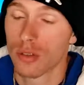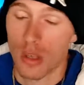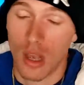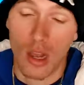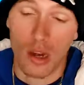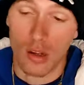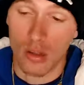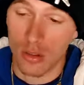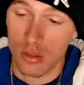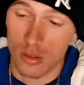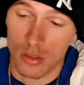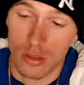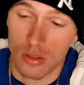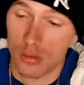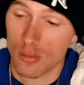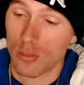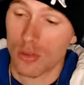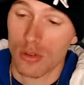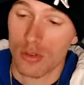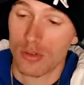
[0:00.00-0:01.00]
I don't
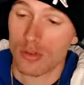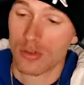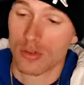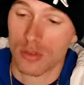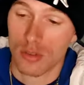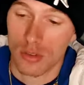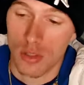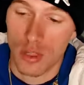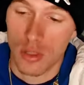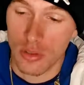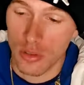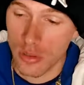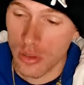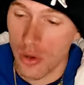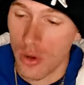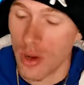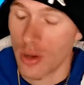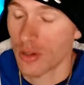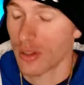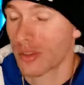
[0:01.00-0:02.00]
know, bro. I don't
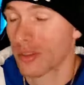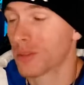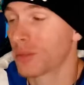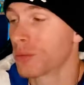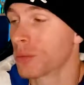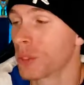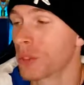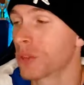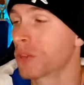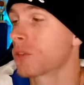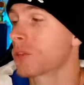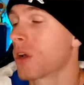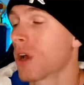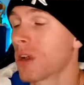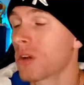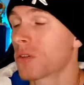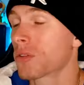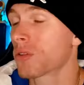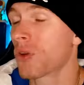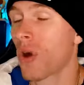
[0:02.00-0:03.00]
know. I don't even know.
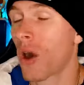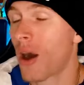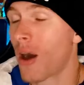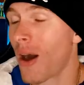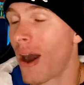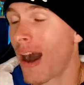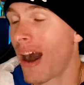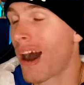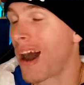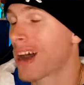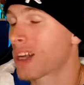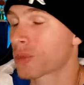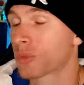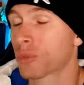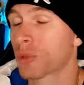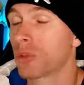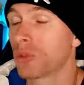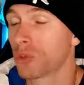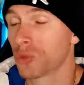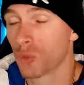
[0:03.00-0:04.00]
I don't know how
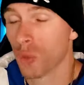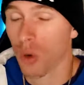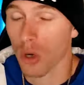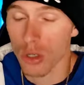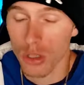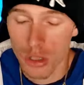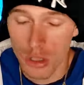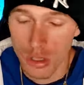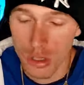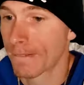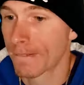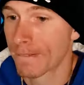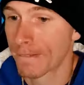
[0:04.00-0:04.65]
hospitals work.